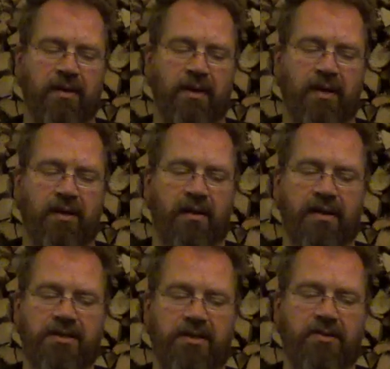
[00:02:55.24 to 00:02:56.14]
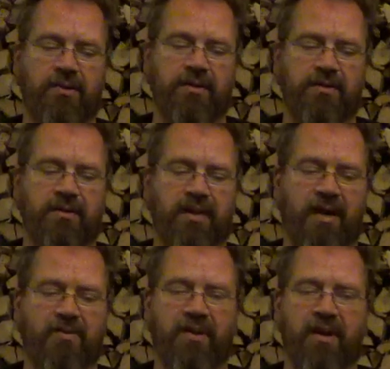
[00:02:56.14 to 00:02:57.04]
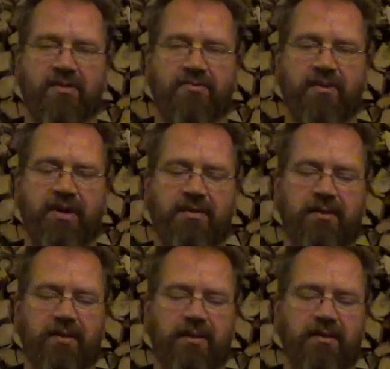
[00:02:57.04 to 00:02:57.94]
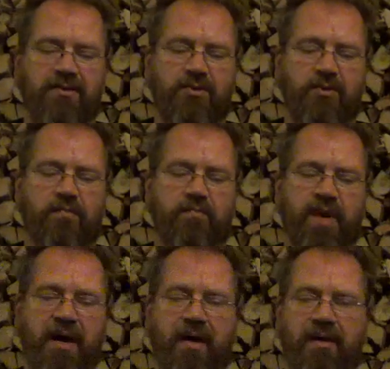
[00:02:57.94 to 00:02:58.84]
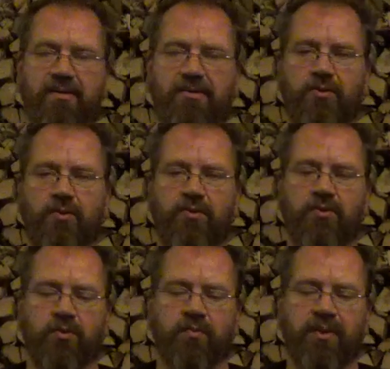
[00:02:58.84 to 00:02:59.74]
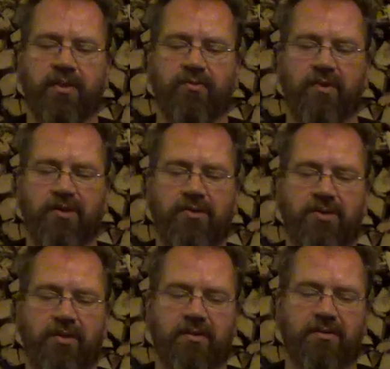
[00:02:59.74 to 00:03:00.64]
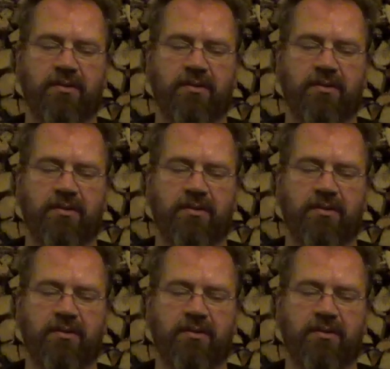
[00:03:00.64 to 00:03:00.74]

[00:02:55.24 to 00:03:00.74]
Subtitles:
And listen to this, now they are threatening to ban YouTube in Russia.